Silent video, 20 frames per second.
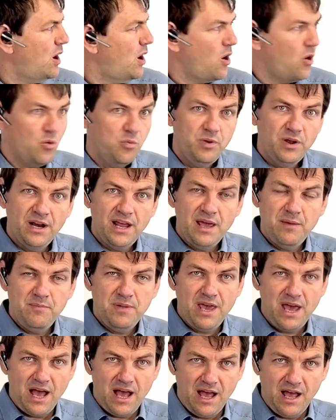Open
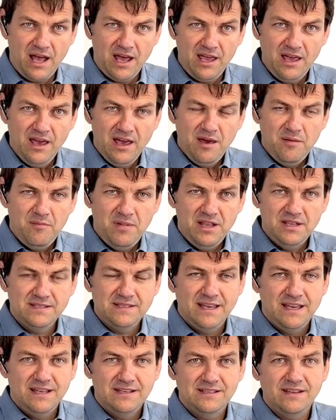API
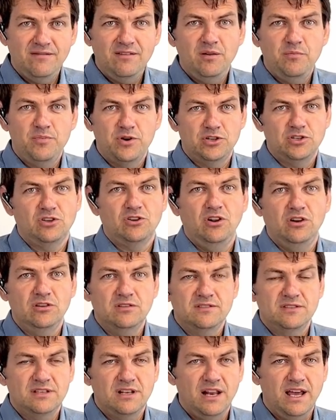means several
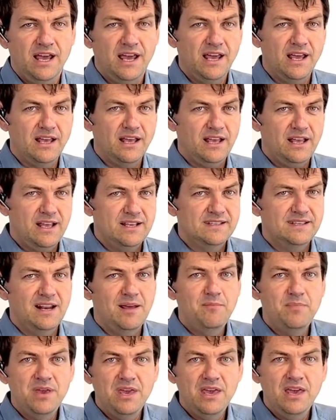protocols like
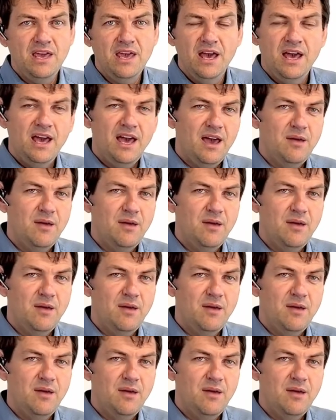SNMP,